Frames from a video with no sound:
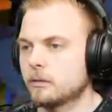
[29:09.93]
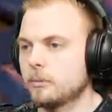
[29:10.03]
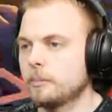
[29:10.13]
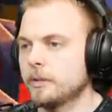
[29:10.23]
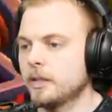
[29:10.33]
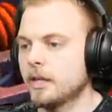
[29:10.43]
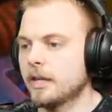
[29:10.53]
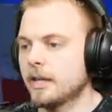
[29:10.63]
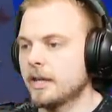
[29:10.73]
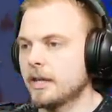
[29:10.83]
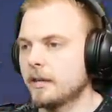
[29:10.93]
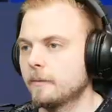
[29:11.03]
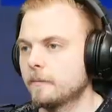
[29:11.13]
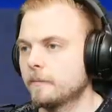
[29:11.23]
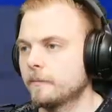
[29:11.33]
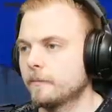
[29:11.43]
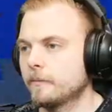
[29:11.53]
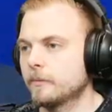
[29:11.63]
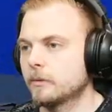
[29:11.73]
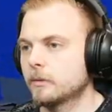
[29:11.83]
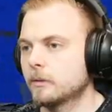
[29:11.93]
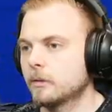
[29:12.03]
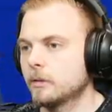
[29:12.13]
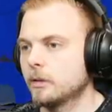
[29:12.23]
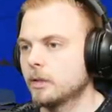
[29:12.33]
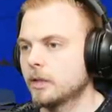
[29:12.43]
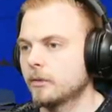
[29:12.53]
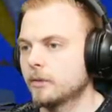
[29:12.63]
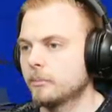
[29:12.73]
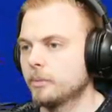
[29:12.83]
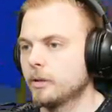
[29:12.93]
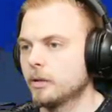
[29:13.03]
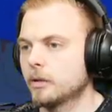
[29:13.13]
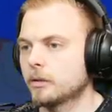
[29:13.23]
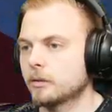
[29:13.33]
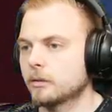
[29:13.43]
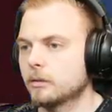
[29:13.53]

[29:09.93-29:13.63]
Pop it there, and then get rid of the block,